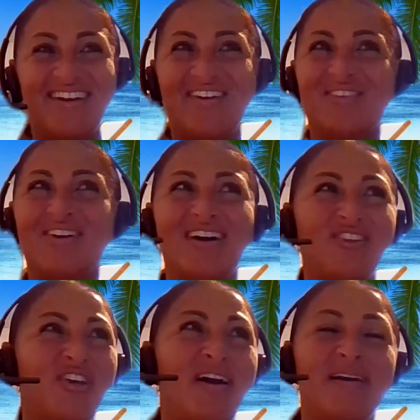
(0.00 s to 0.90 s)
Oh gosh,
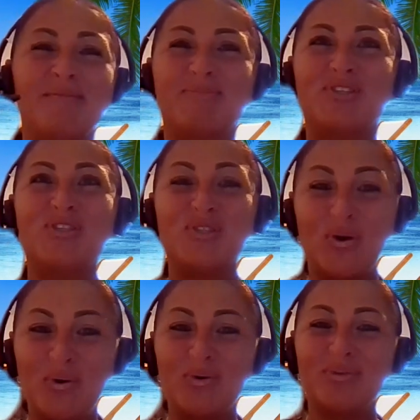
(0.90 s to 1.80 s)
I am
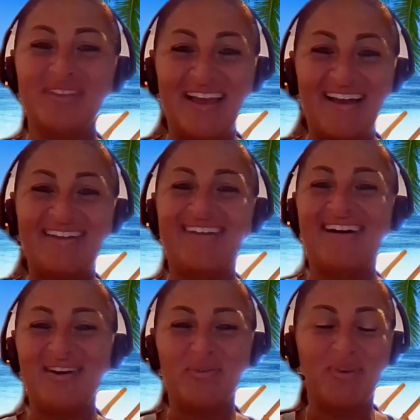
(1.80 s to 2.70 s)
so glad
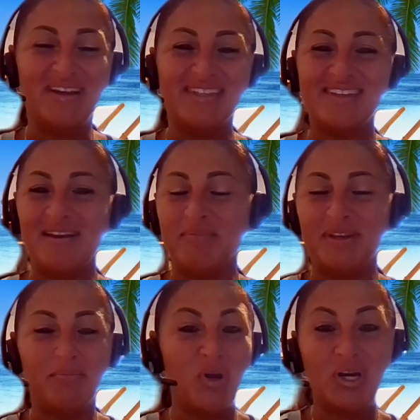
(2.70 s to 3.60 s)
I went. I
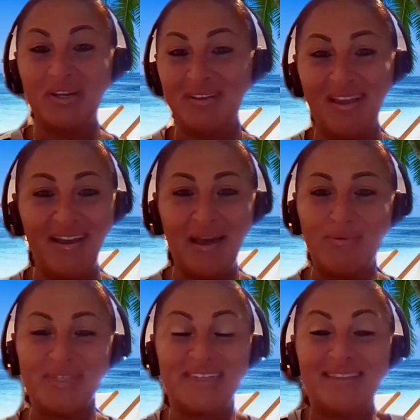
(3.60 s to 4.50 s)
mean, I'm not going to lie, I
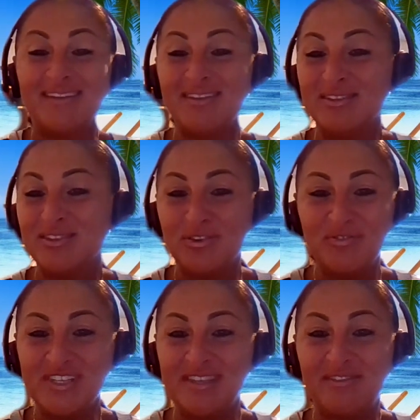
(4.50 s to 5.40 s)
was a little
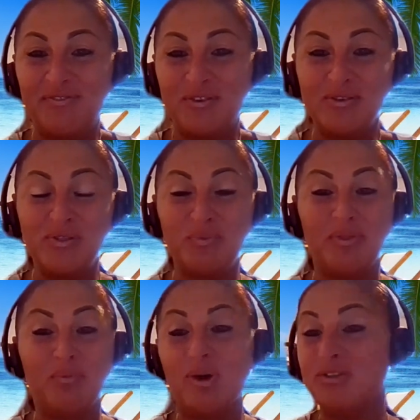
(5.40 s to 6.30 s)
nervous at first
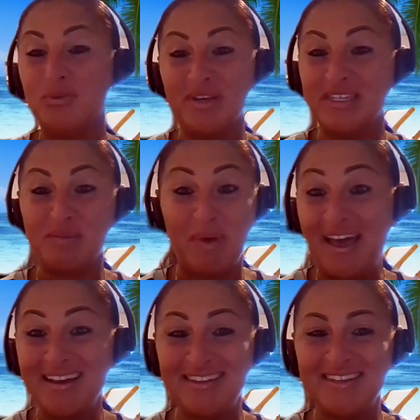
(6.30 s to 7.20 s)
with what to
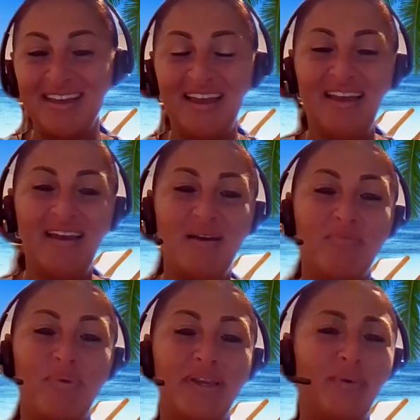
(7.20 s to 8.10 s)
expect,
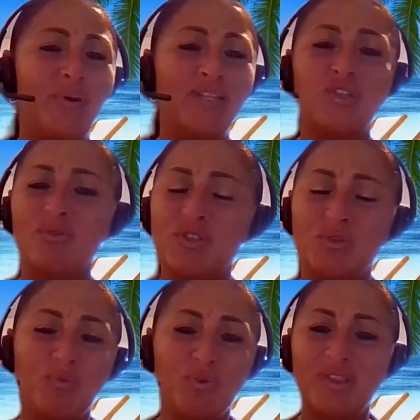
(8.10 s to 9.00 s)
but it went so
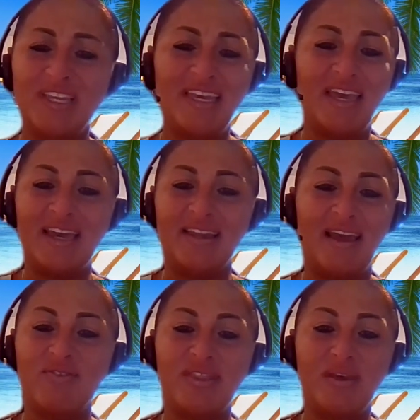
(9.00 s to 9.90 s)
smoothly and
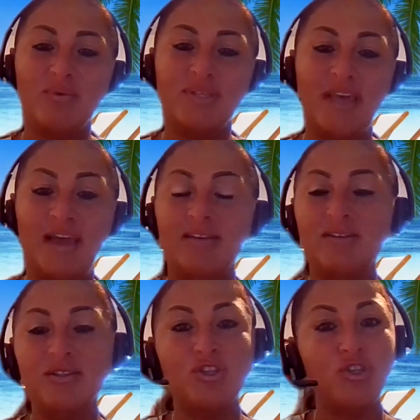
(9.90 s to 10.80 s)
everything was
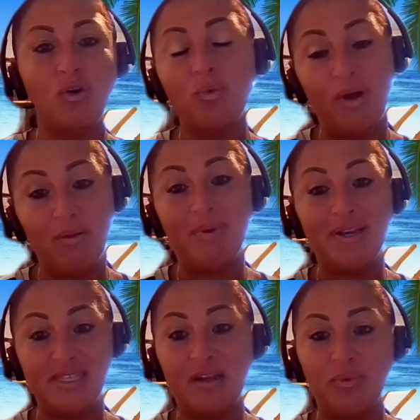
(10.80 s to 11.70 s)
handled so well by
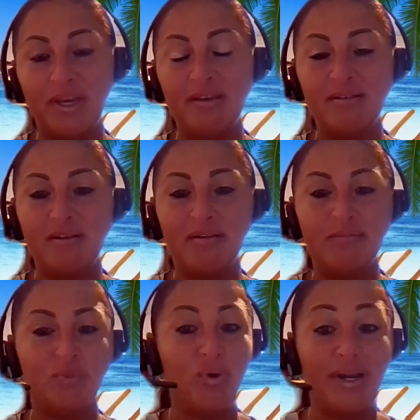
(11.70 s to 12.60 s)
Sunwing.
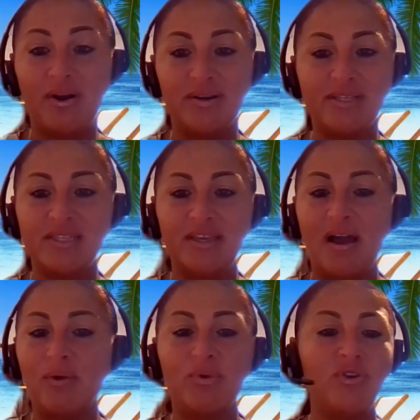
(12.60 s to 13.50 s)
Quite honestly,
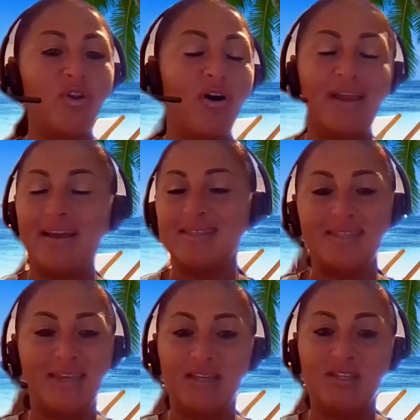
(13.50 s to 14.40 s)
I would not
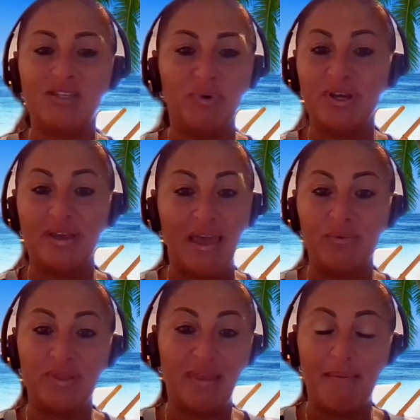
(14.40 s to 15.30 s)
hesitate to book again
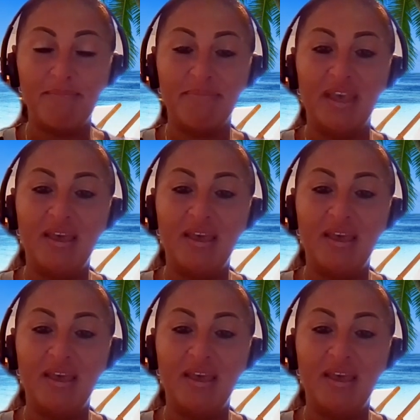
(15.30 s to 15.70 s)
with them.